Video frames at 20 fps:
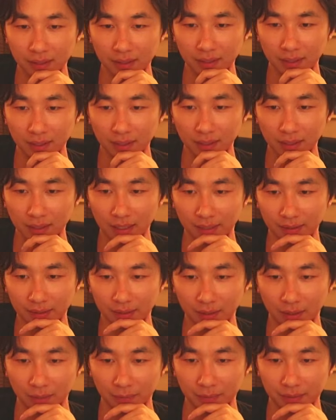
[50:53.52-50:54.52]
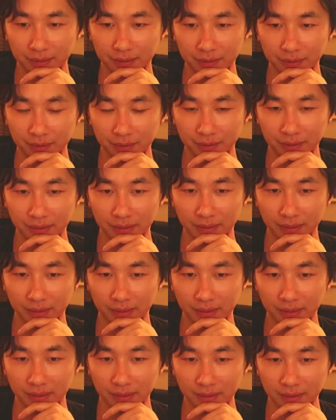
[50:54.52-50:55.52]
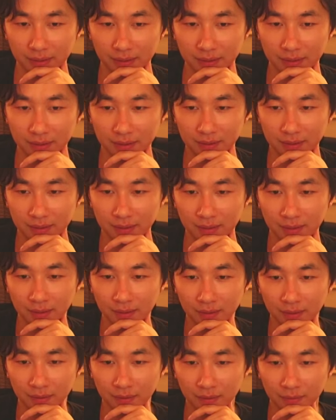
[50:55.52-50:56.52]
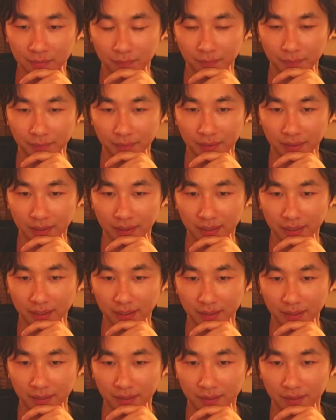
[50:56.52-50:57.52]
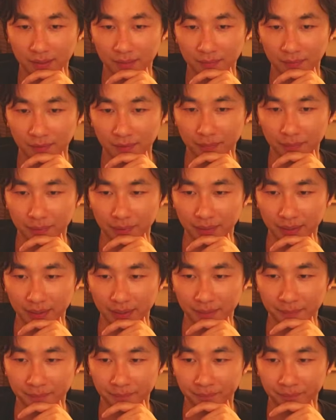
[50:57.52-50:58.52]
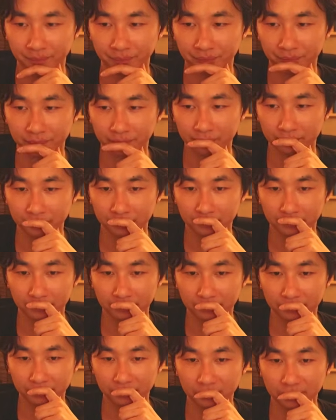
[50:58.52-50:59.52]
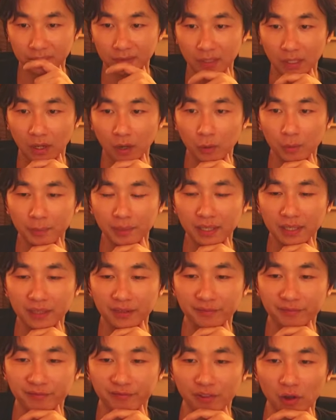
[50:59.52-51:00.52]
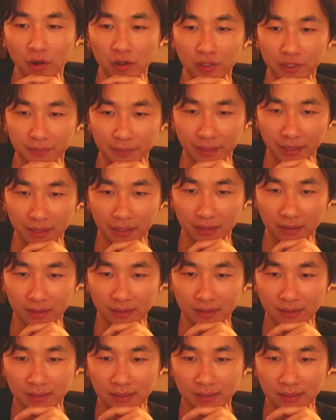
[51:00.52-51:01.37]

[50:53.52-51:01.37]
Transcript: I think all we do here is we play. What are we playing? Oh, we play a Volibear.